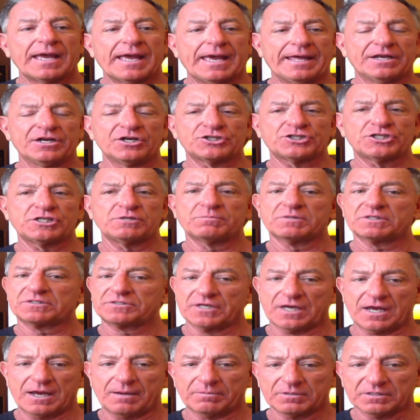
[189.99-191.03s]
energy
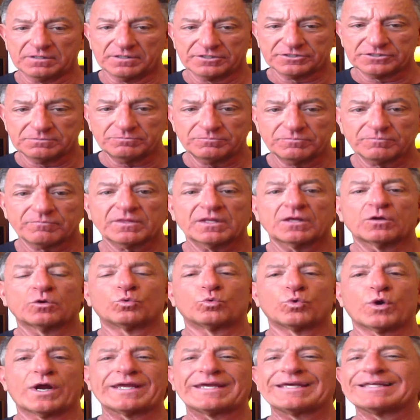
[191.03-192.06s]
metabolism,
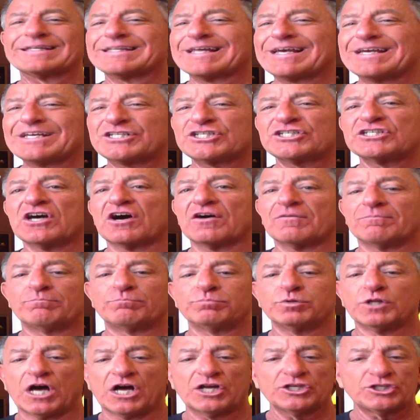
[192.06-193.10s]
regulation
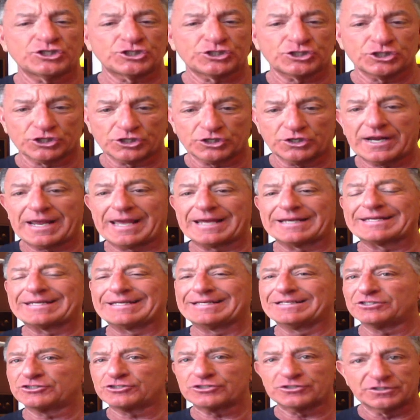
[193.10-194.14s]
of blood sugar and
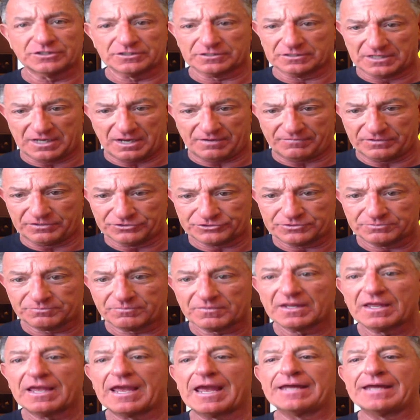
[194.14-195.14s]
insulin levels,